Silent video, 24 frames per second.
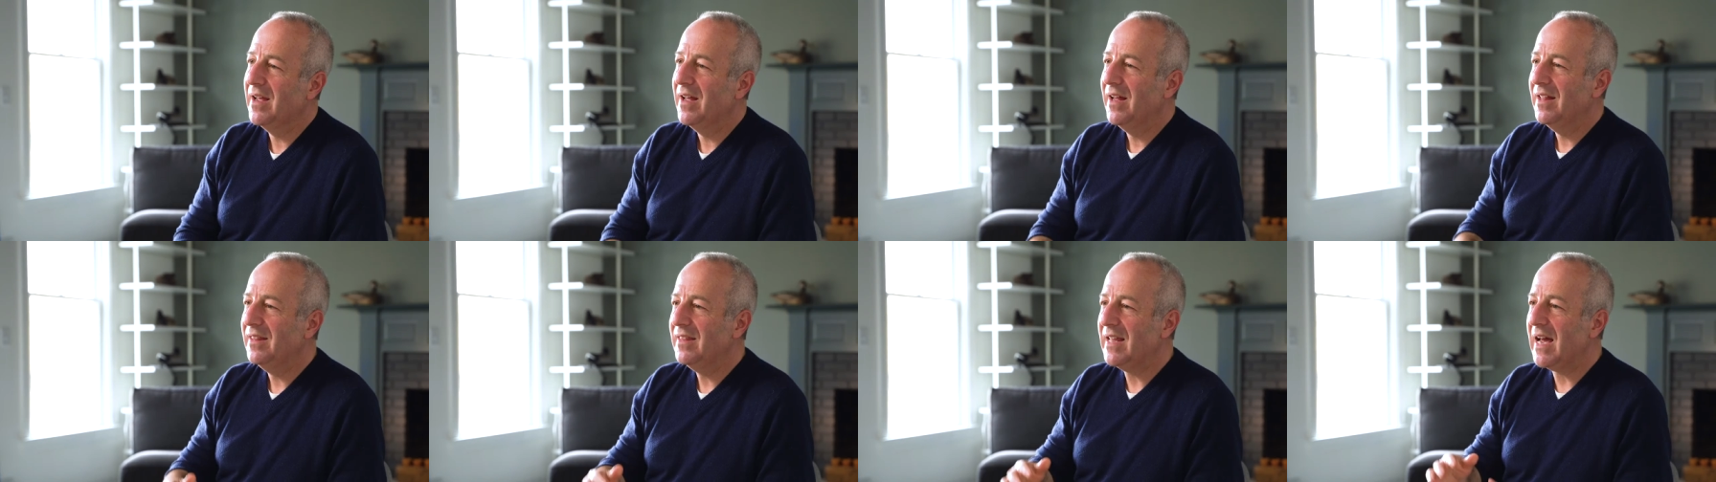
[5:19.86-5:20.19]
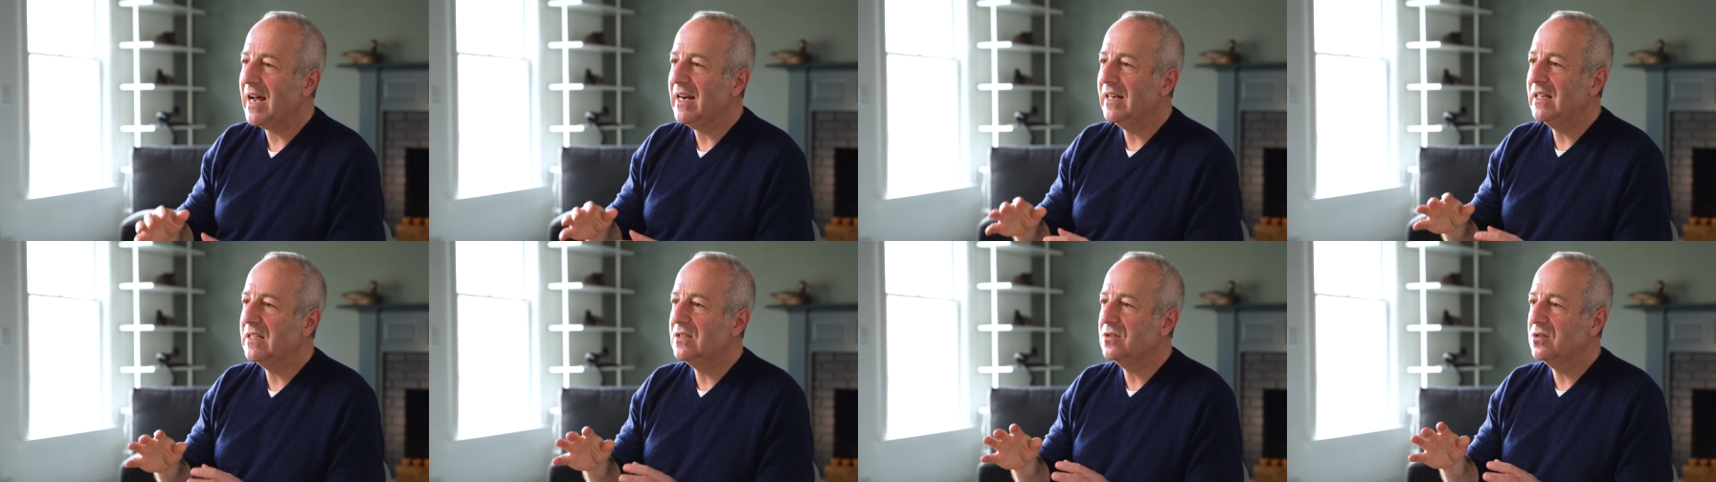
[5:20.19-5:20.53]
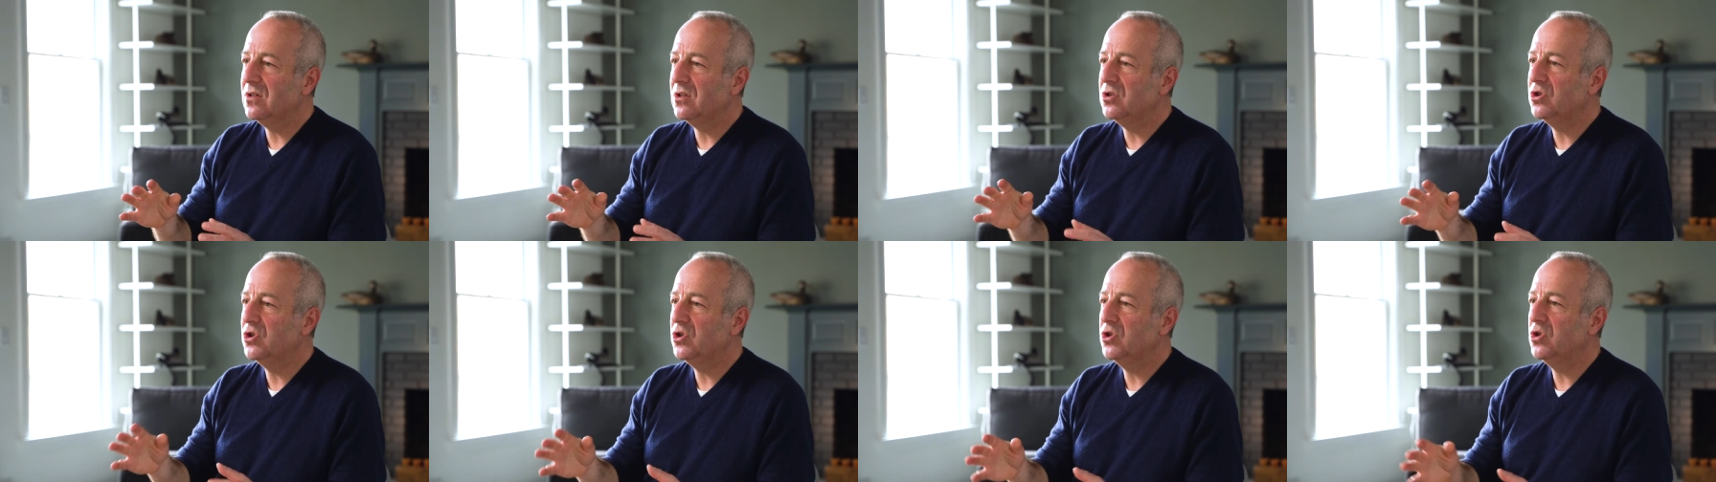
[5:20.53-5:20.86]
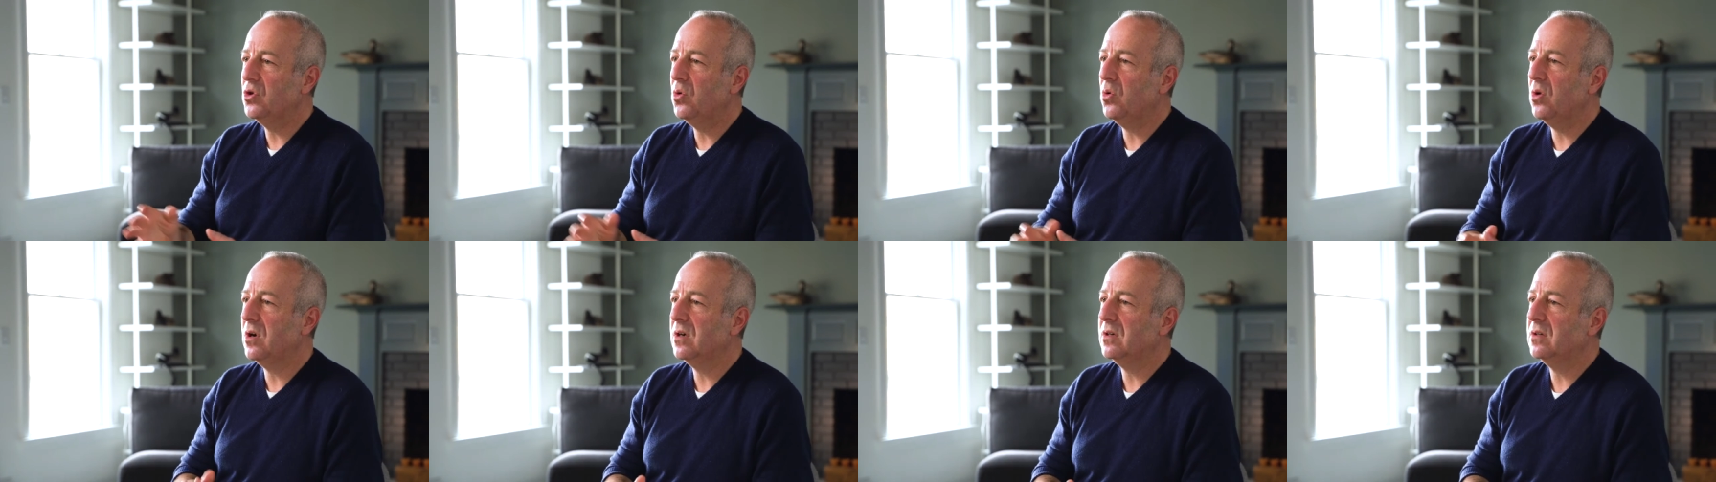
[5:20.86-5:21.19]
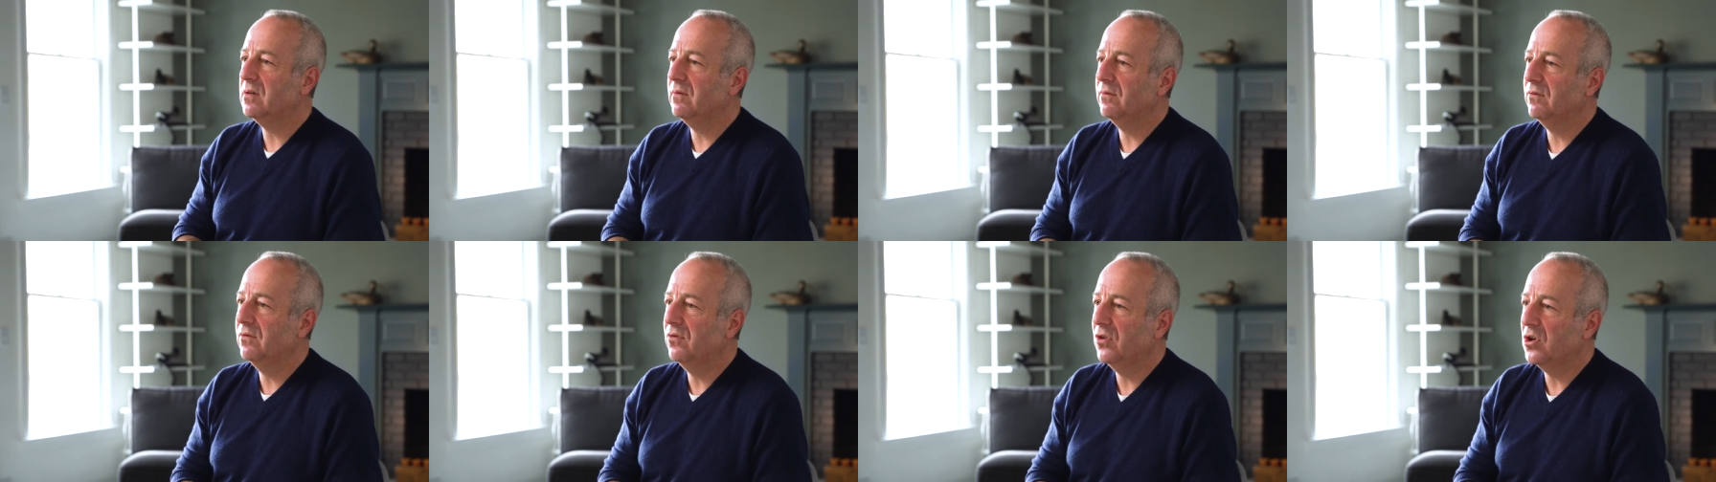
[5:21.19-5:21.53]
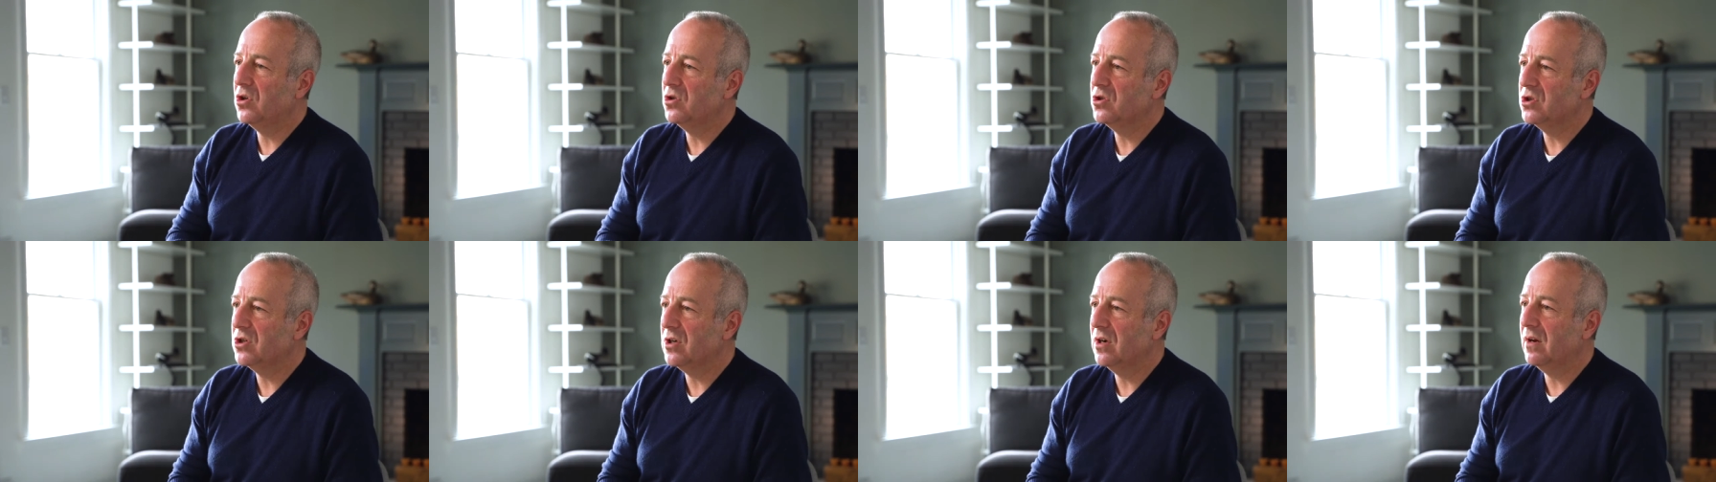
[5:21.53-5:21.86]
That is the short
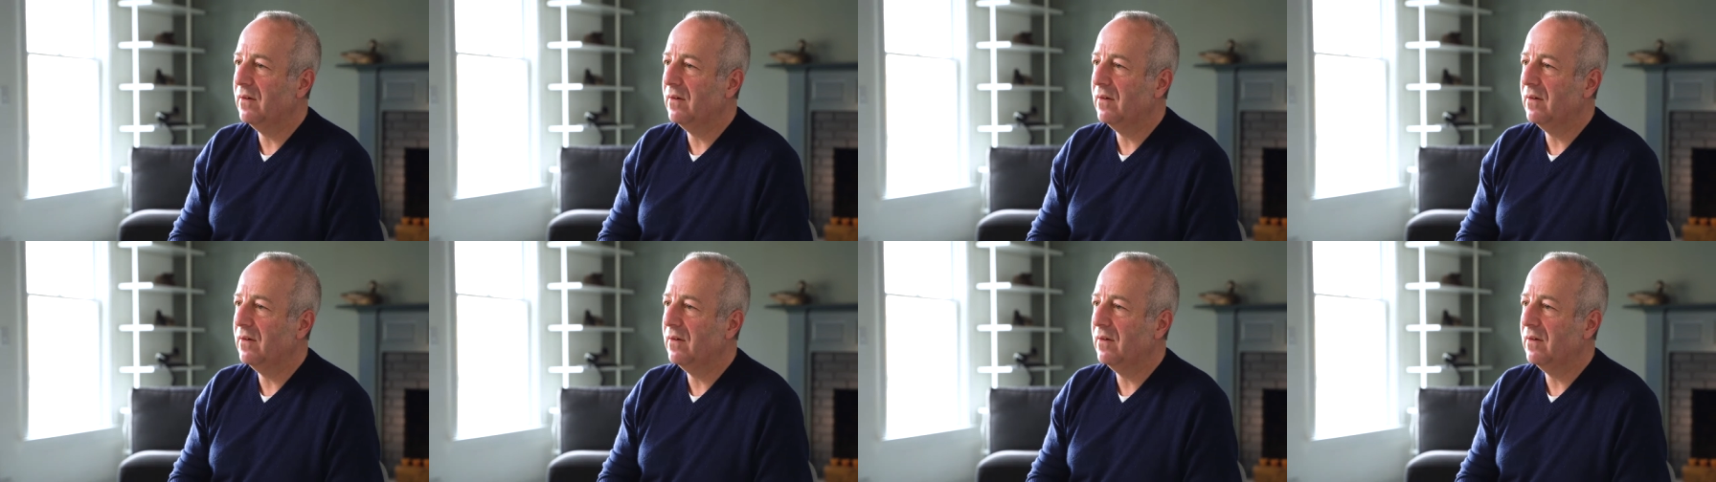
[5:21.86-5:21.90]
version